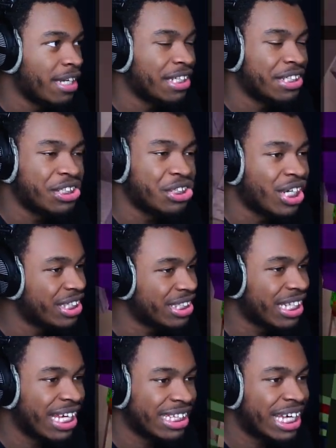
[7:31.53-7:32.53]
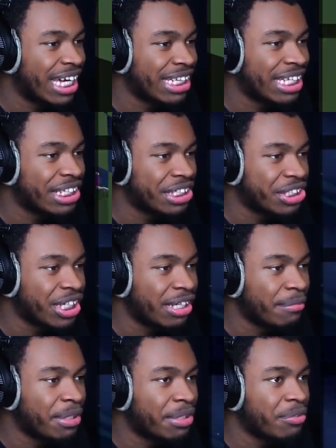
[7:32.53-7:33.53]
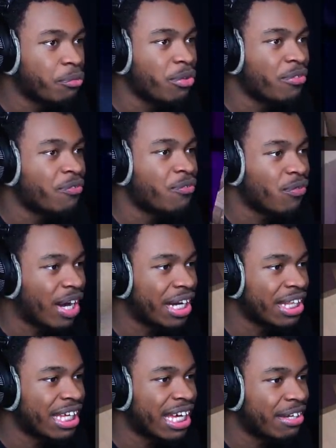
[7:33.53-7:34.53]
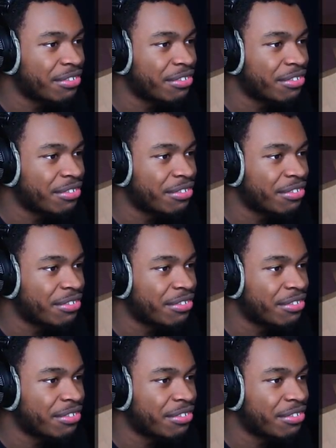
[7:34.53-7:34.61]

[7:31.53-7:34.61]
And just like that, ladies and gentlemen, we finally have